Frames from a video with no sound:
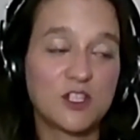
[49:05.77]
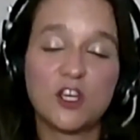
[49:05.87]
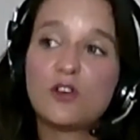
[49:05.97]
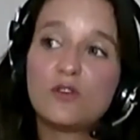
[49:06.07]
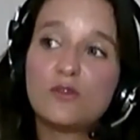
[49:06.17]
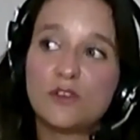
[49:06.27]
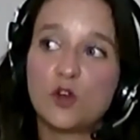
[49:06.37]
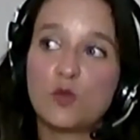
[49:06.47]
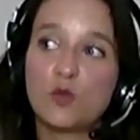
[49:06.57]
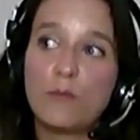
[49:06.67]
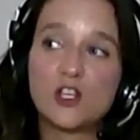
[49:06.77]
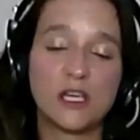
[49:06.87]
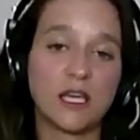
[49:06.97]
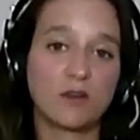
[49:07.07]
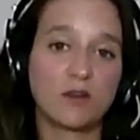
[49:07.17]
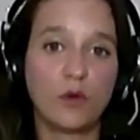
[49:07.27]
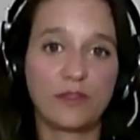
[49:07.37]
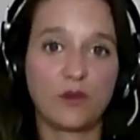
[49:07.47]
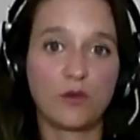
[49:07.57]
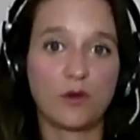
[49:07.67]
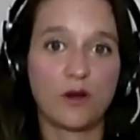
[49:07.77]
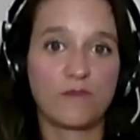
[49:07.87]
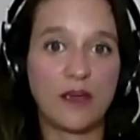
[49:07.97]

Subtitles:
until you matching with your